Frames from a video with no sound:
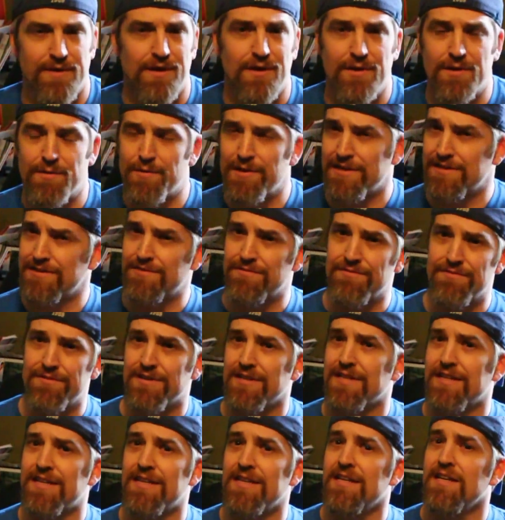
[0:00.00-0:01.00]
Otherwise,
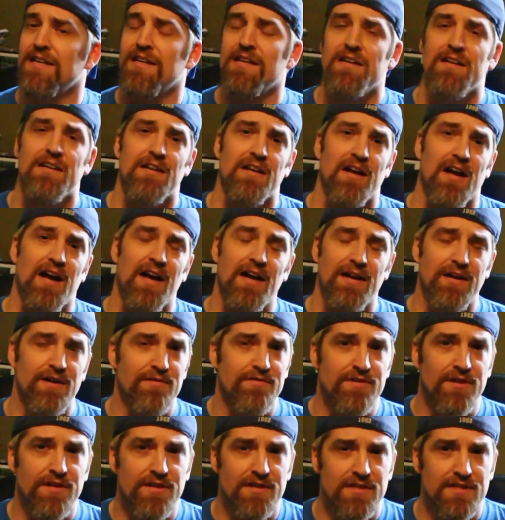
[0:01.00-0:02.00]
really, I could have
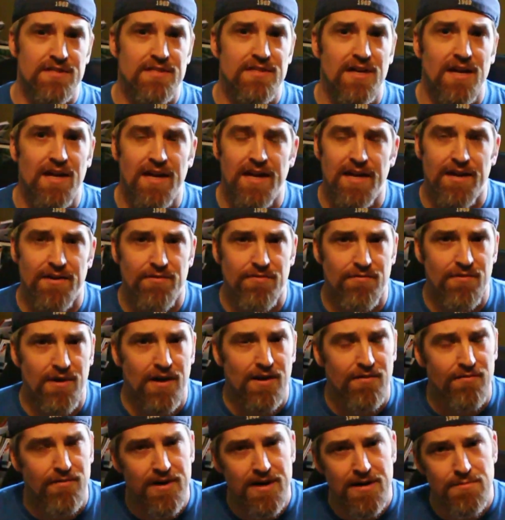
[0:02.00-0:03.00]
done this
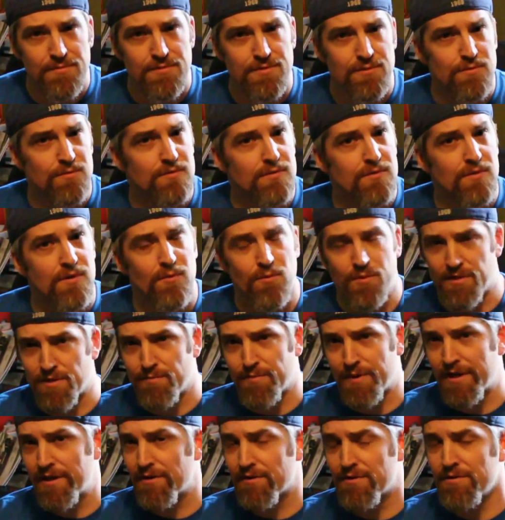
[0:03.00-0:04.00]
on ramps with
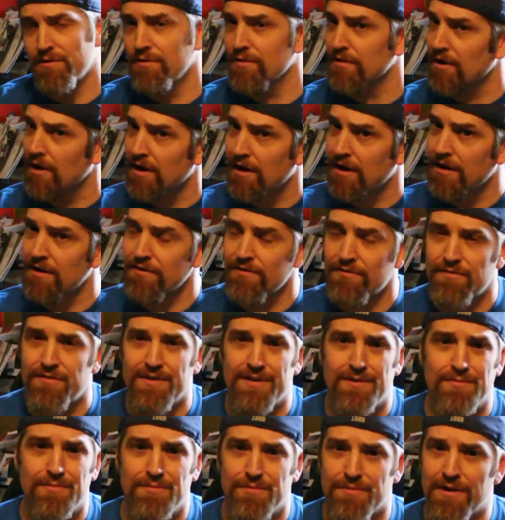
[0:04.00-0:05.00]
my intercooler off
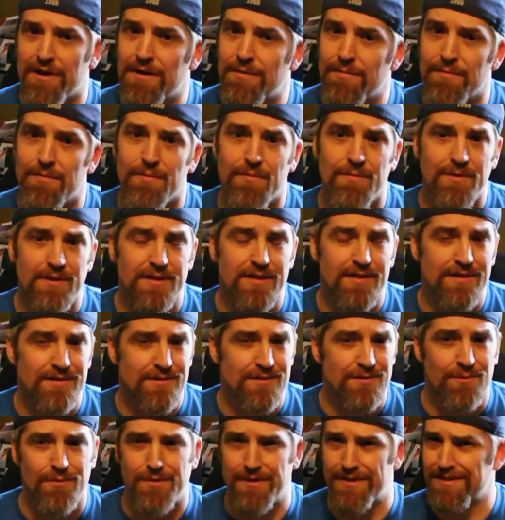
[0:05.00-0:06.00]
in probably
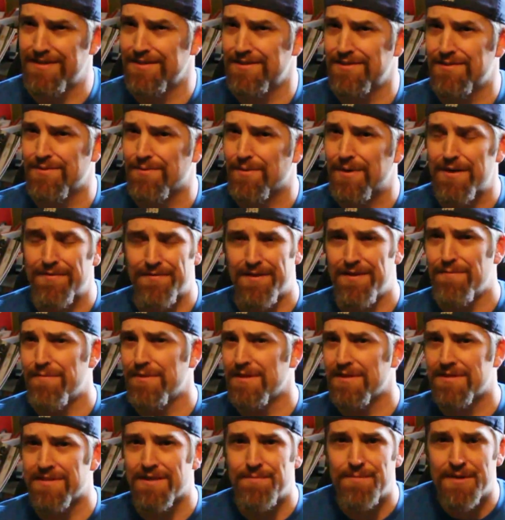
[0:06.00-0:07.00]
20-25
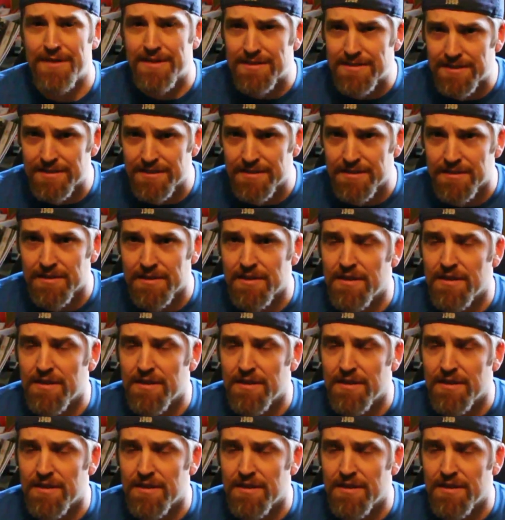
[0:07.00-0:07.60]
minutes, I'm guessing.